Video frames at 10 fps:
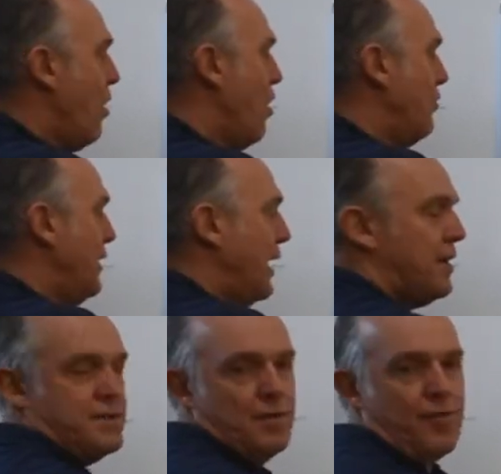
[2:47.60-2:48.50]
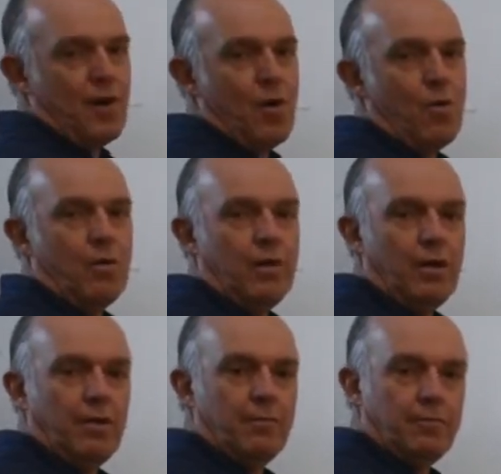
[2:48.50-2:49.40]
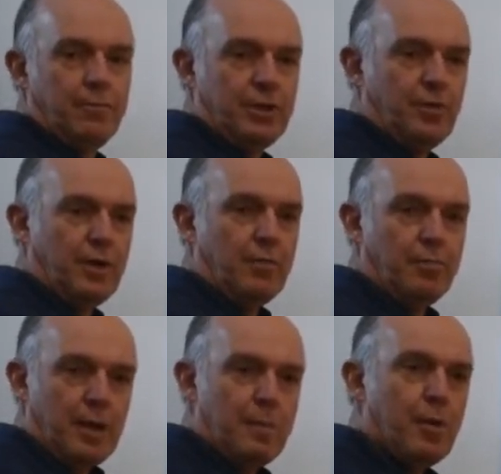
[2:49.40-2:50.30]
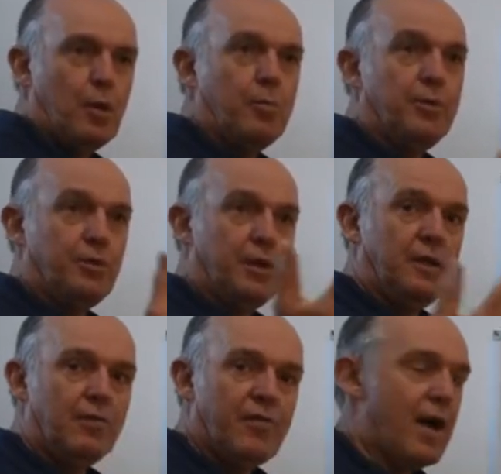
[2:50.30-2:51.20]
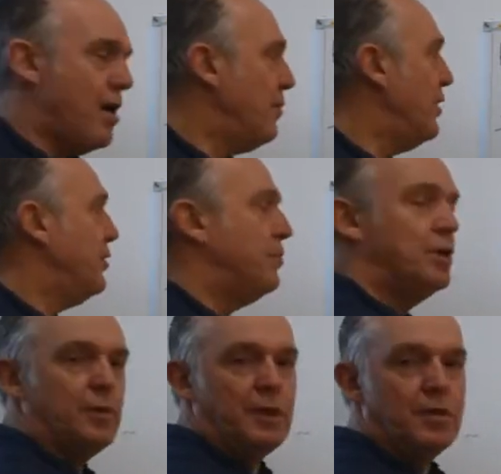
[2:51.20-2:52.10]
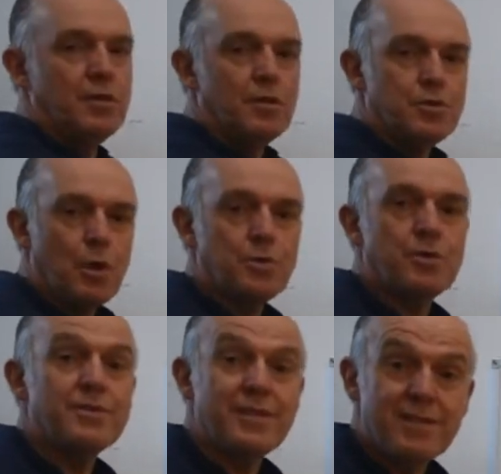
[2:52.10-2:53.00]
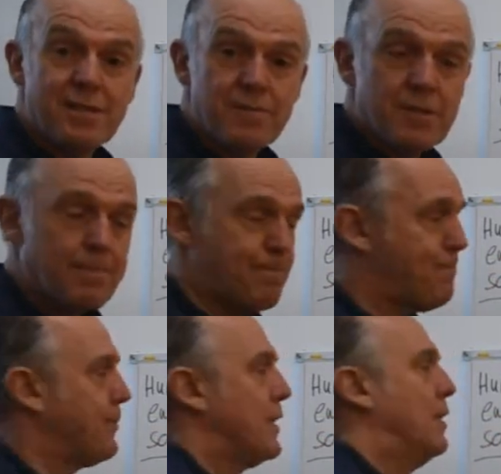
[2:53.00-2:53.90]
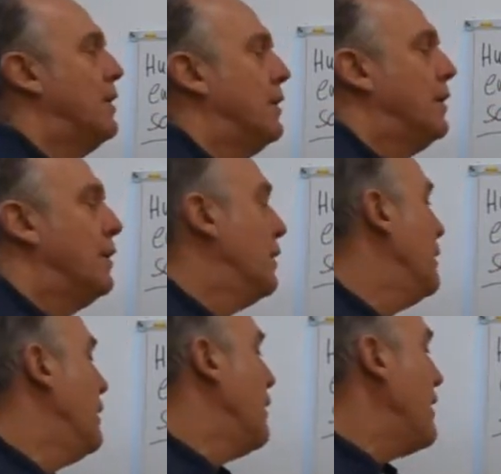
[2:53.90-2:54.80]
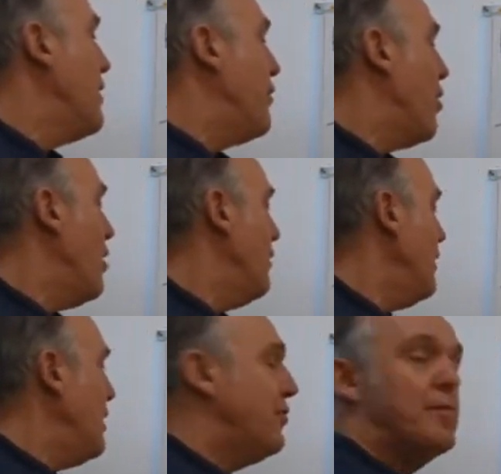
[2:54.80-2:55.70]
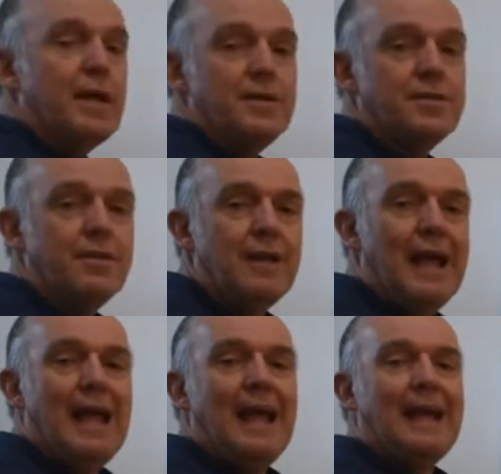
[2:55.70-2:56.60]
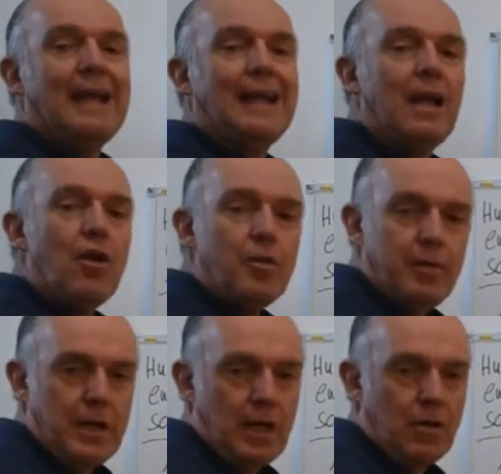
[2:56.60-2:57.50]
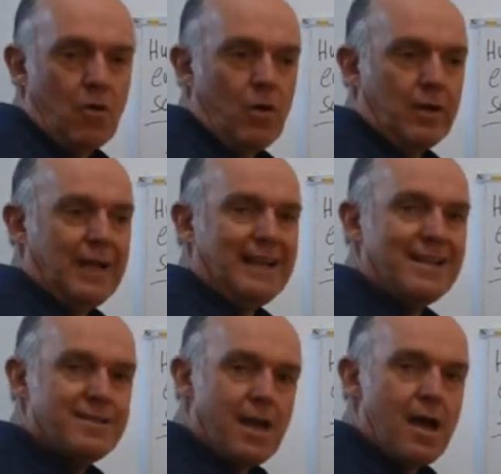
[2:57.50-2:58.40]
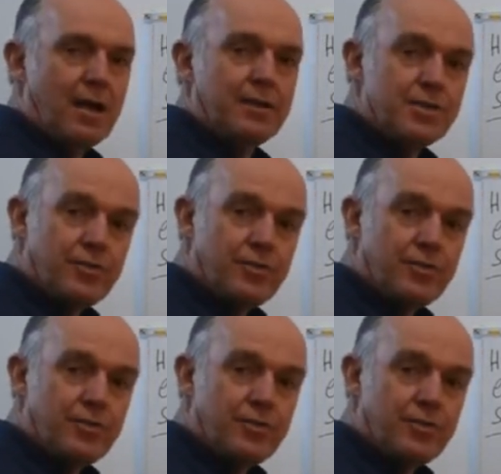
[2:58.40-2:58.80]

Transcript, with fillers: of the energy flow between people, between the environment, between social systems. Therefore, information cannot be ignored. It is there, it is